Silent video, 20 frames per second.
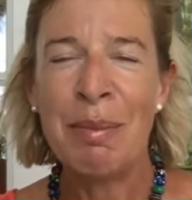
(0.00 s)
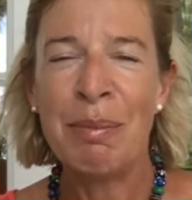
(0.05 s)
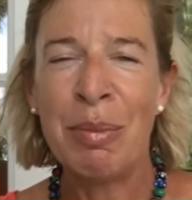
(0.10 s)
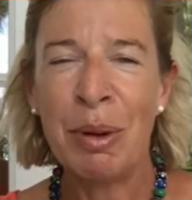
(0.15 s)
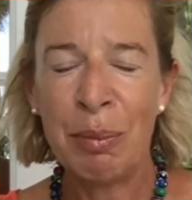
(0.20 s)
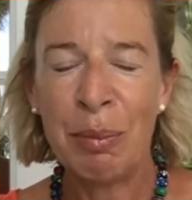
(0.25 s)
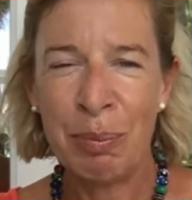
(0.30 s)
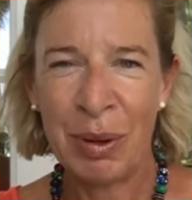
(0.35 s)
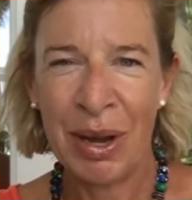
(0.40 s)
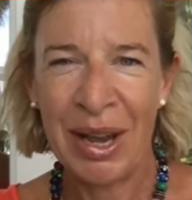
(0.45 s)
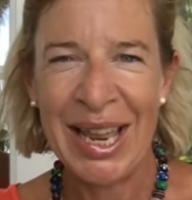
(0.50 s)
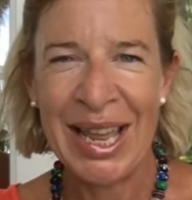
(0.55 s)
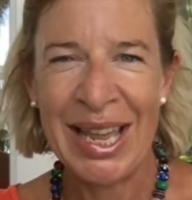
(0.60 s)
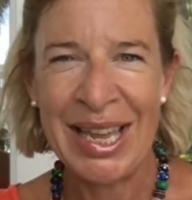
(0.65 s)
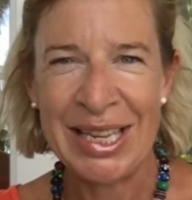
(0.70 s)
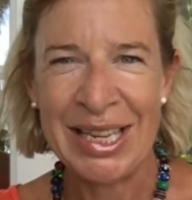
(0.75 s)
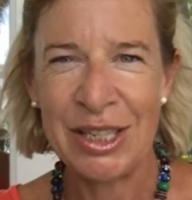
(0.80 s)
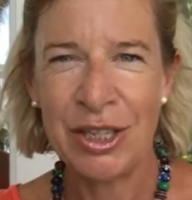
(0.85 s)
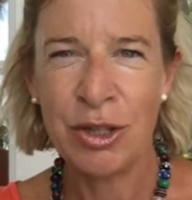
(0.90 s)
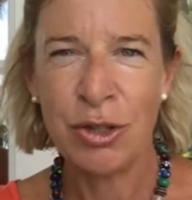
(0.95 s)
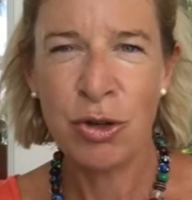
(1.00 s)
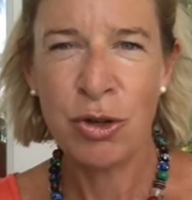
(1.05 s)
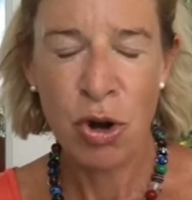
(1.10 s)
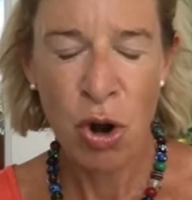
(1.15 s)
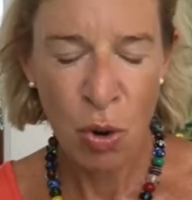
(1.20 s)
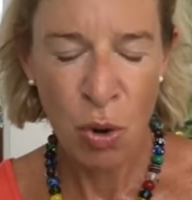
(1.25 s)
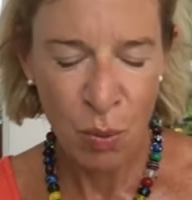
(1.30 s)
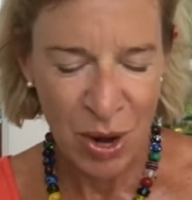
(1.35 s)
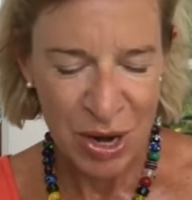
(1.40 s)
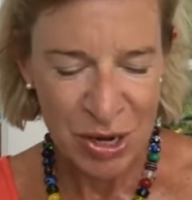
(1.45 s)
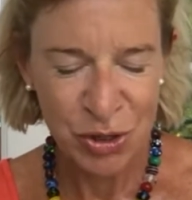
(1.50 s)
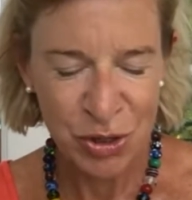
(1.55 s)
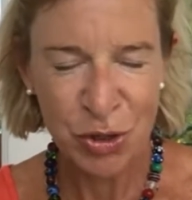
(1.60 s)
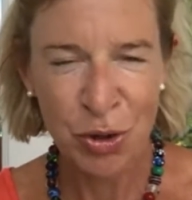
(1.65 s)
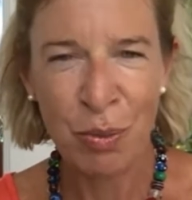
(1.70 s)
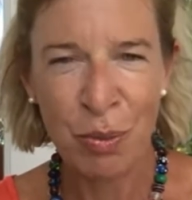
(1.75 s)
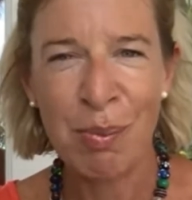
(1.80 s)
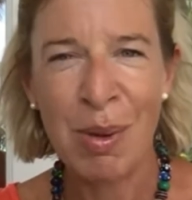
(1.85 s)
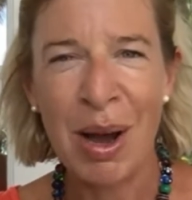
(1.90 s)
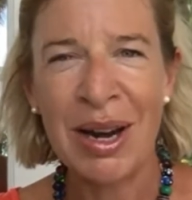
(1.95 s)
But please, do not waste
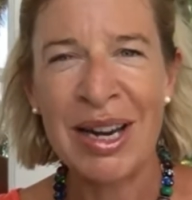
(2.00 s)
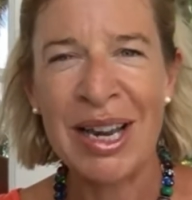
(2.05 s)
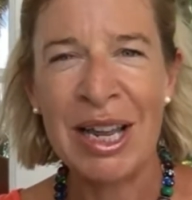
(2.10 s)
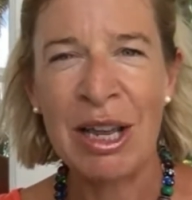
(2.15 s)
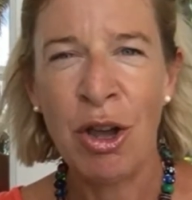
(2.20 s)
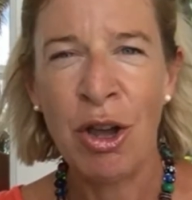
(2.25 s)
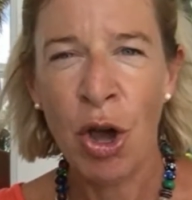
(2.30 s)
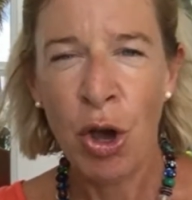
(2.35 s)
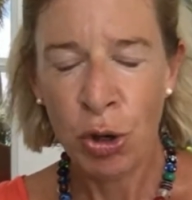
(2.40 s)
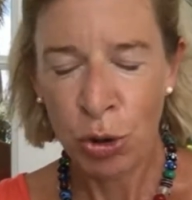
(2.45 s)
your money,